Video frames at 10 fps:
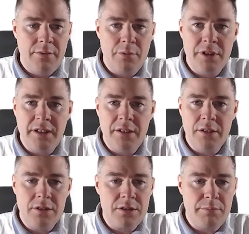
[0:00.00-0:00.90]
were they
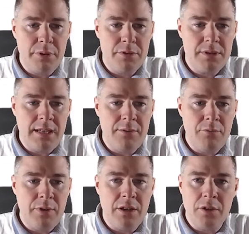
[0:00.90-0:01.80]
not supposed, and
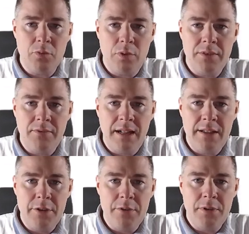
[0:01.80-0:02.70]
we got one
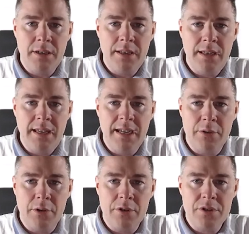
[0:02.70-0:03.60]
value
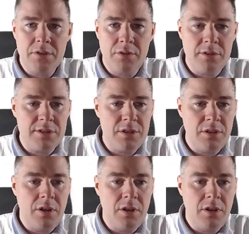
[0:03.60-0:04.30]
here also.